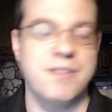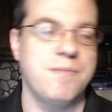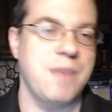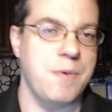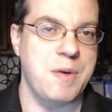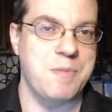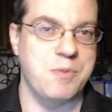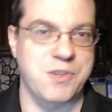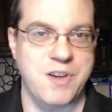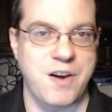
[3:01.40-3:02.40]
maybe people
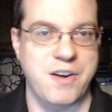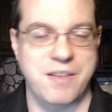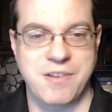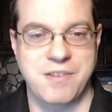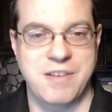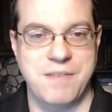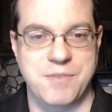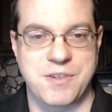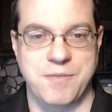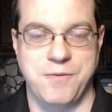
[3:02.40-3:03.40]
were starting to give him
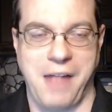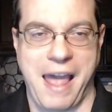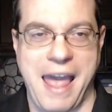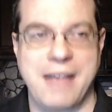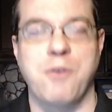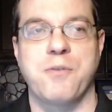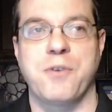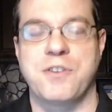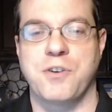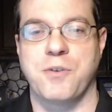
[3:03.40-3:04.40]
some flack over
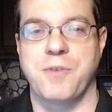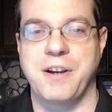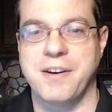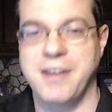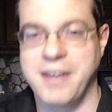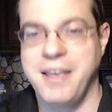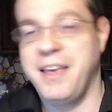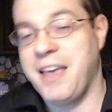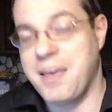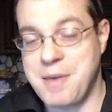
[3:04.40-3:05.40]
his career,
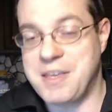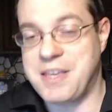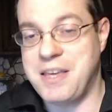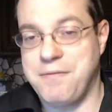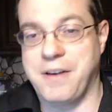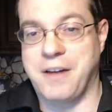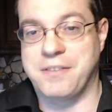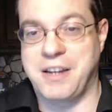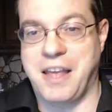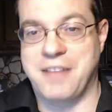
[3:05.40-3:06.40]
and maybe he felt
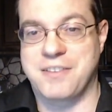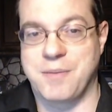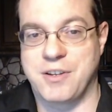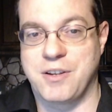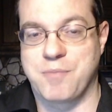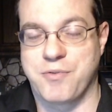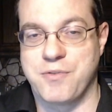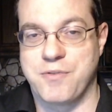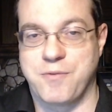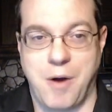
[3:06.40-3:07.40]
that he had something to
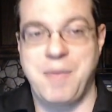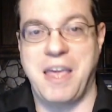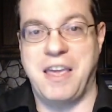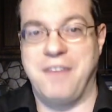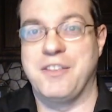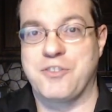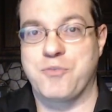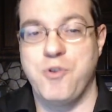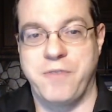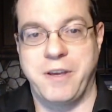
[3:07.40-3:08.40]
prove while making this
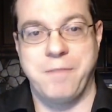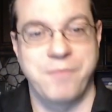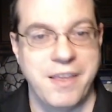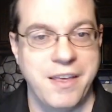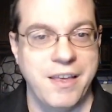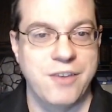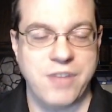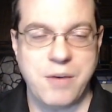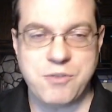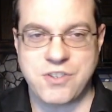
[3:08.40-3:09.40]
movie. So
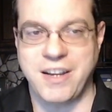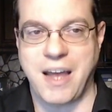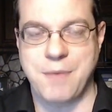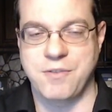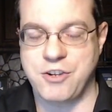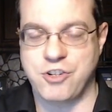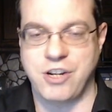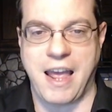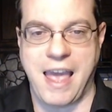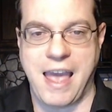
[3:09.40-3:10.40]
that was just an observation
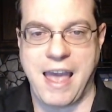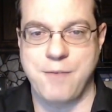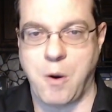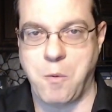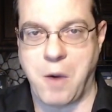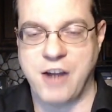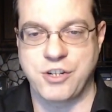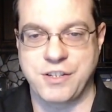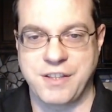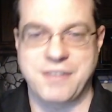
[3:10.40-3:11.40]
I had while
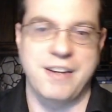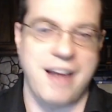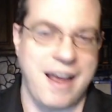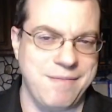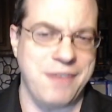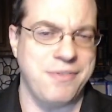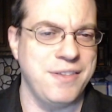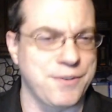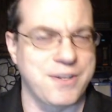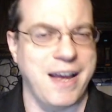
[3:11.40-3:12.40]
watching this, and I, I think
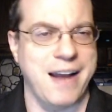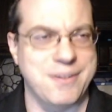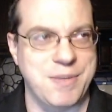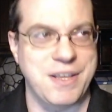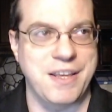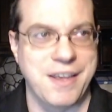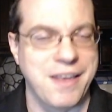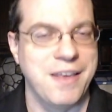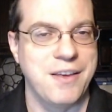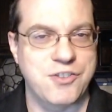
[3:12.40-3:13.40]
there's got to be
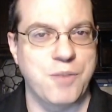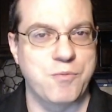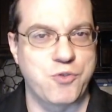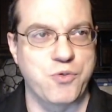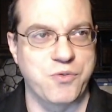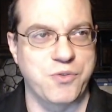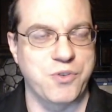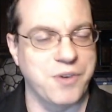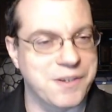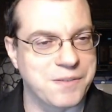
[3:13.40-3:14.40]
some truth
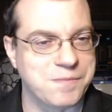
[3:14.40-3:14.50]
to it.